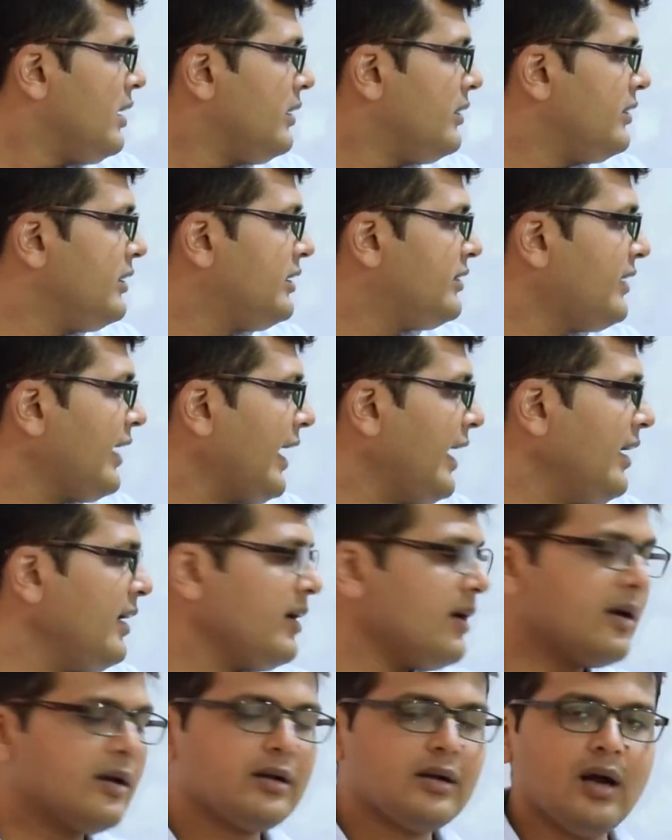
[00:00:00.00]
The
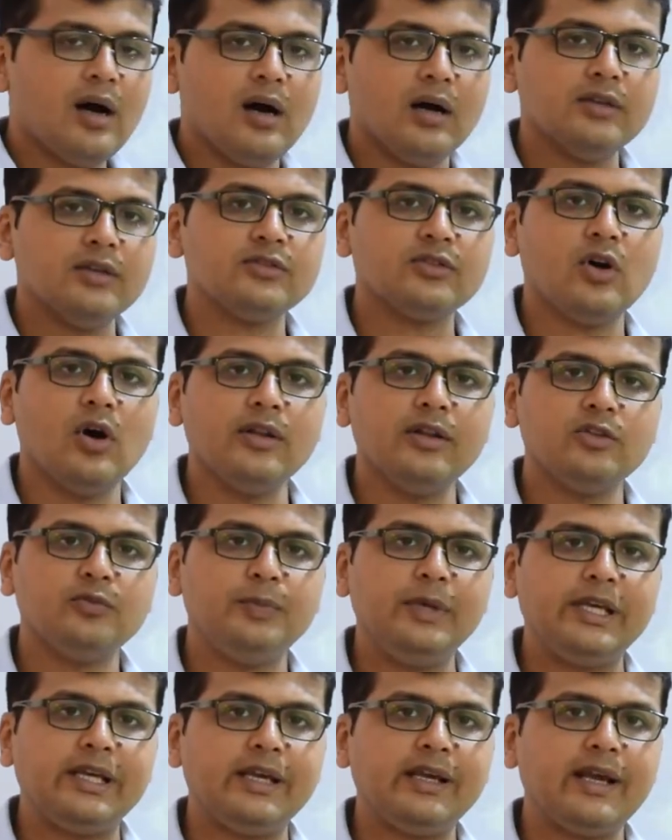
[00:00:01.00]
second task on the
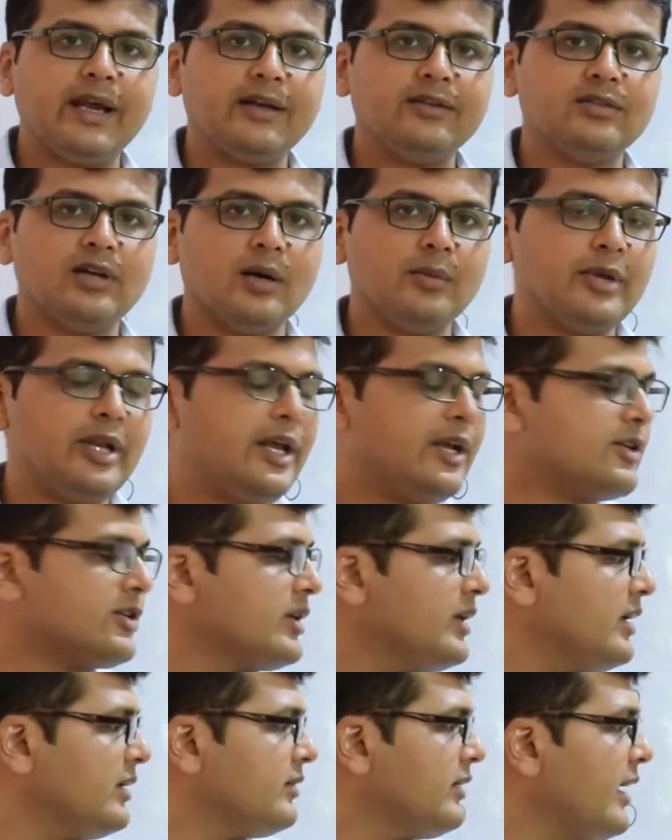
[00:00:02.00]
speaking
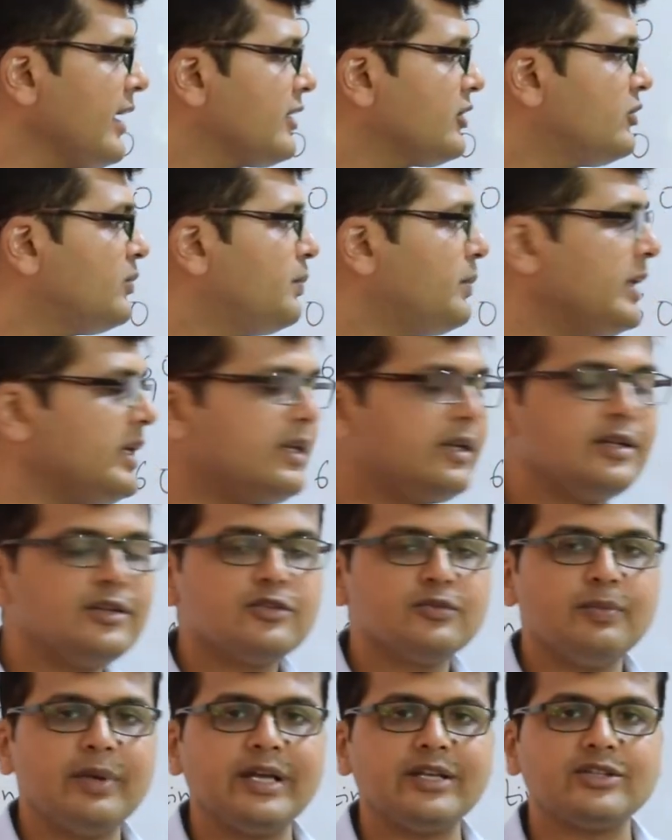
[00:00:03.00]
examination is an
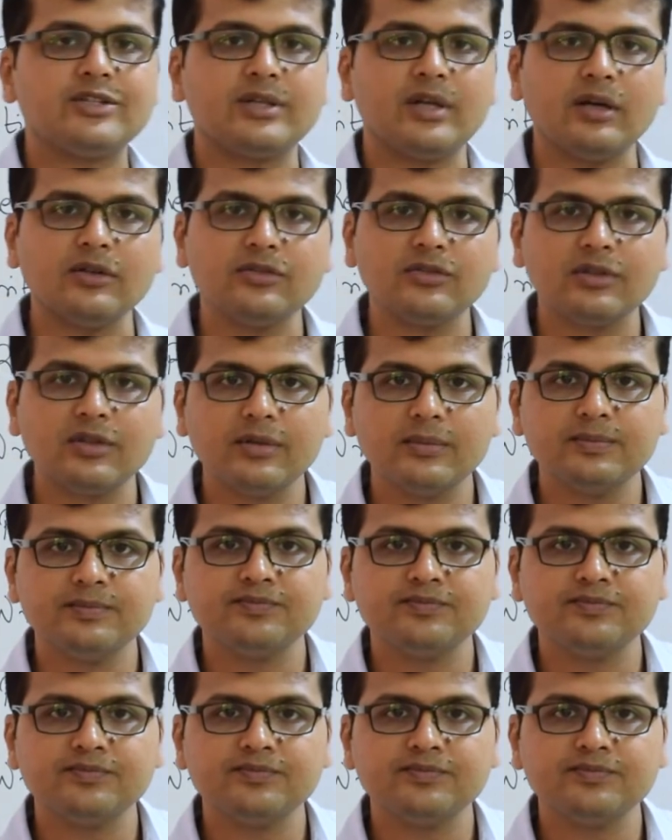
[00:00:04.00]
experience-based task.